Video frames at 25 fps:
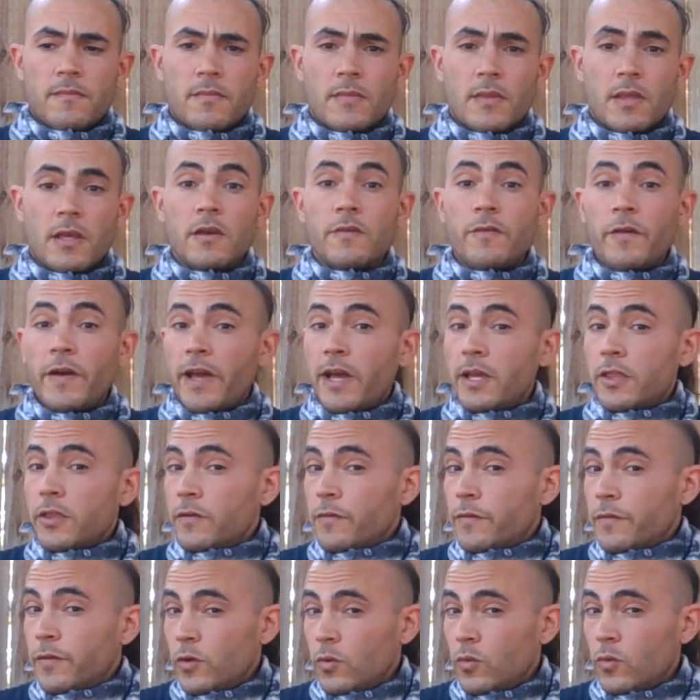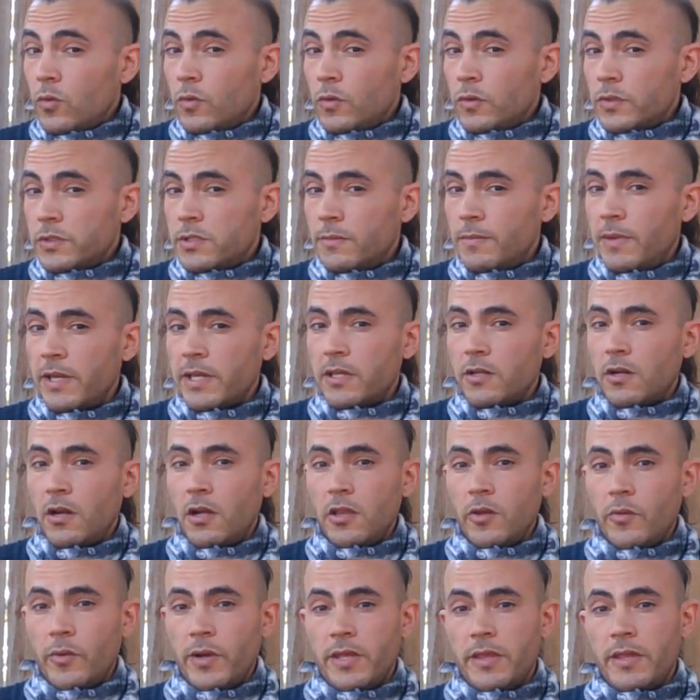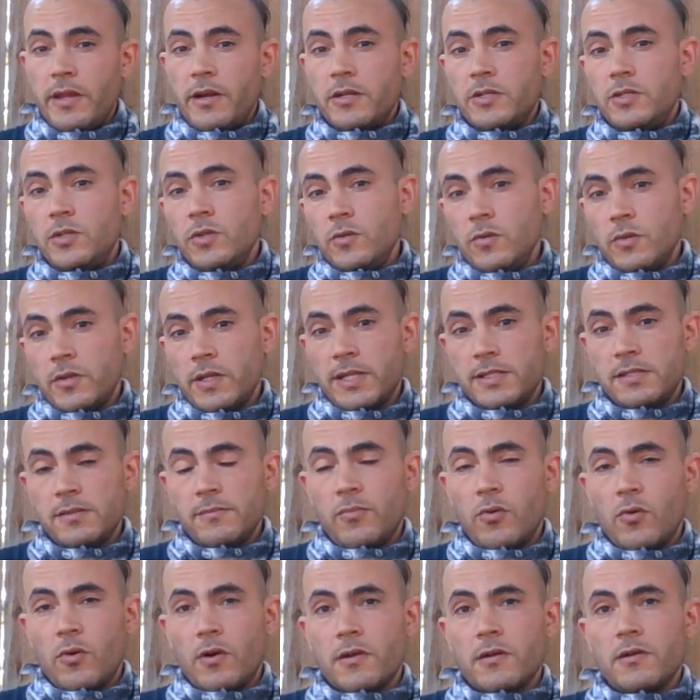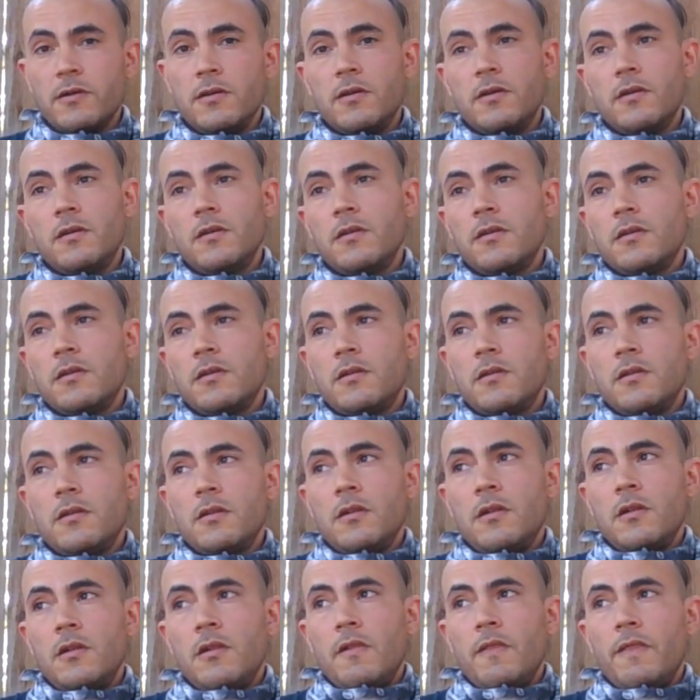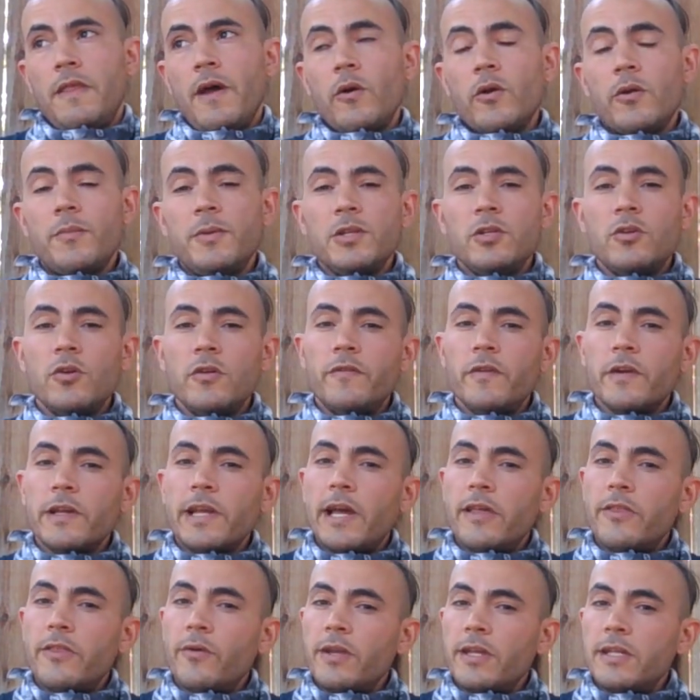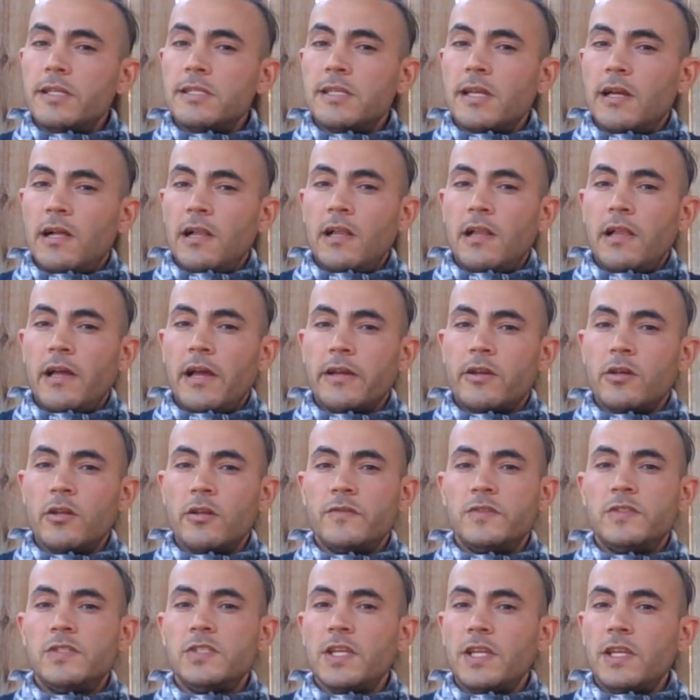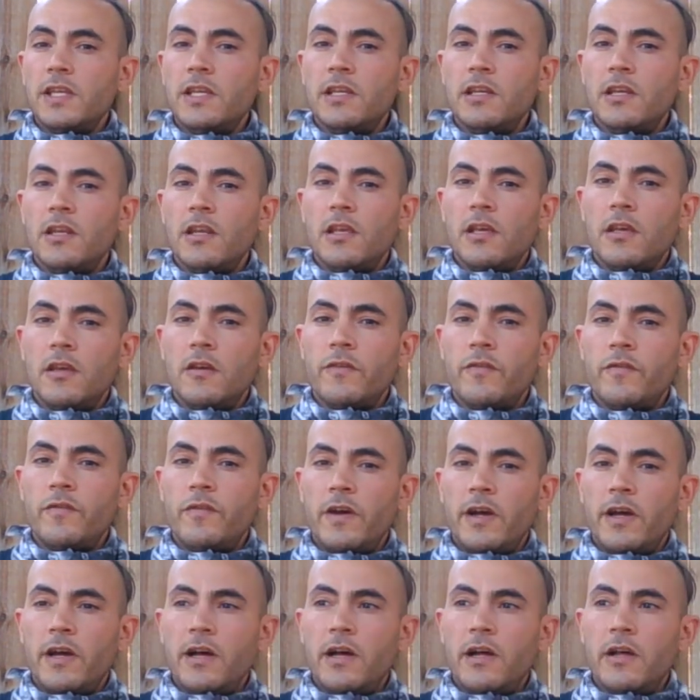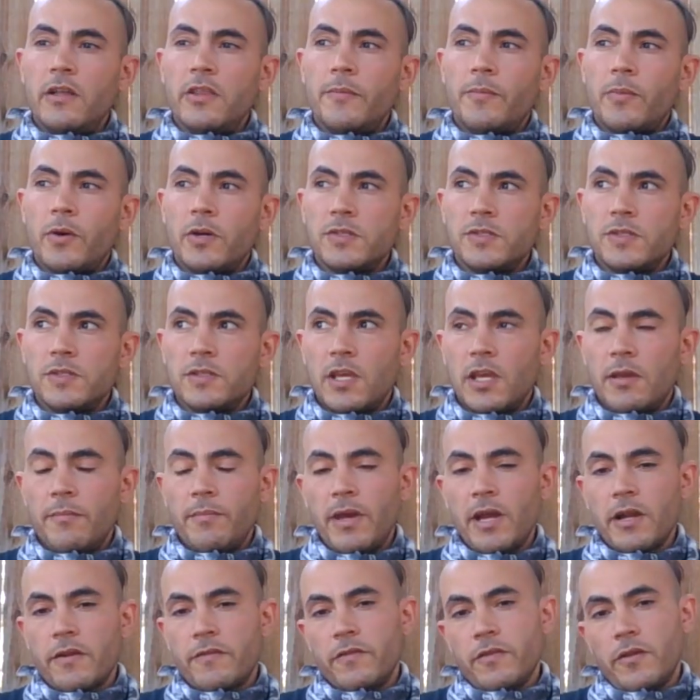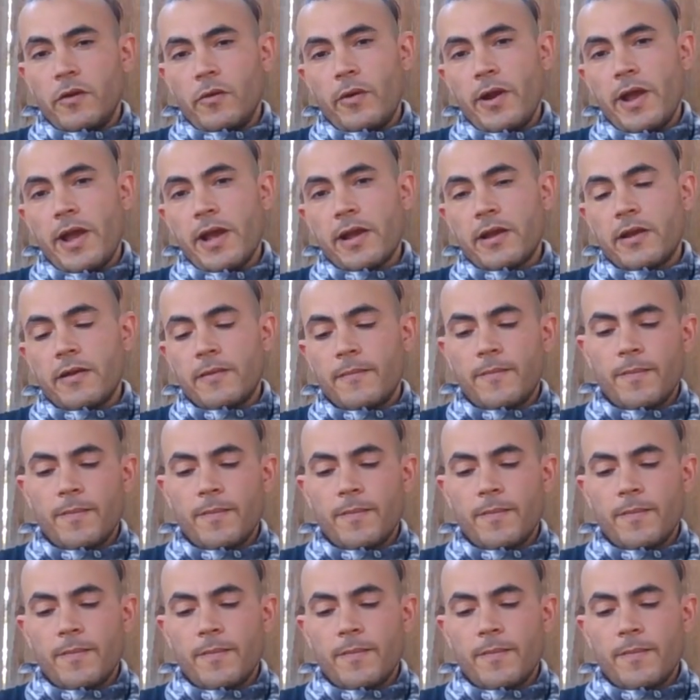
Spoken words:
If I had the fuel to make it all the way there too, that's important. That would have been good for gathering intel. I could have seen if the person came back for the wreck.